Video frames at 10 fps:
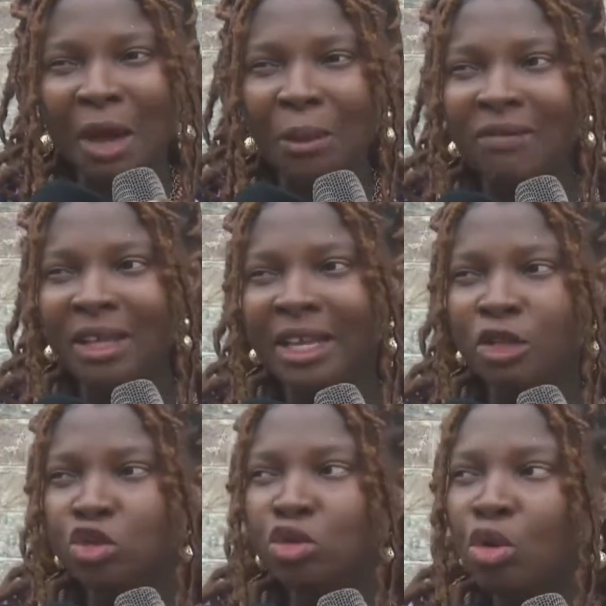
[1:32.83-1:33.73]
However, there
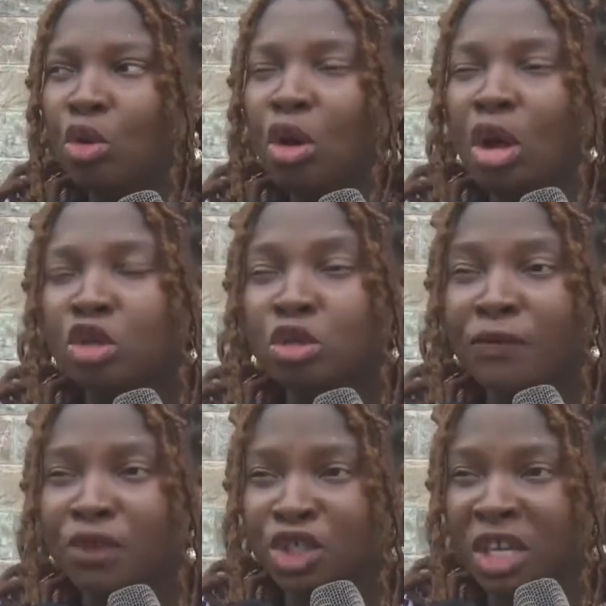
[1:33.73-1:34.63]
is no
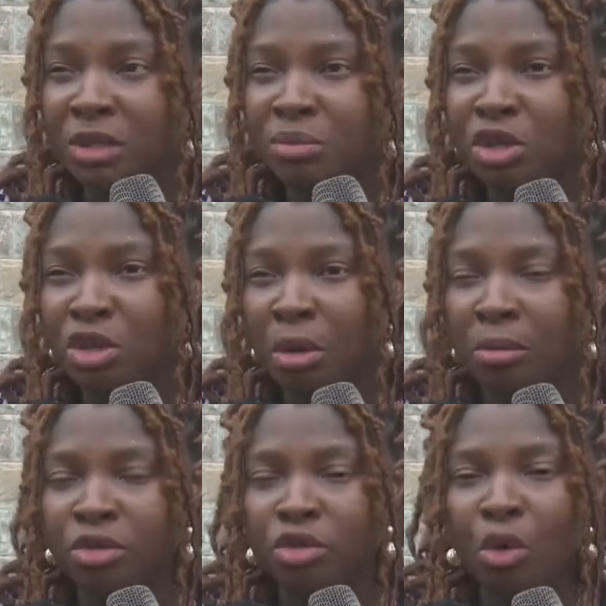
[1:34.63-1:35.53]
sufficient medium,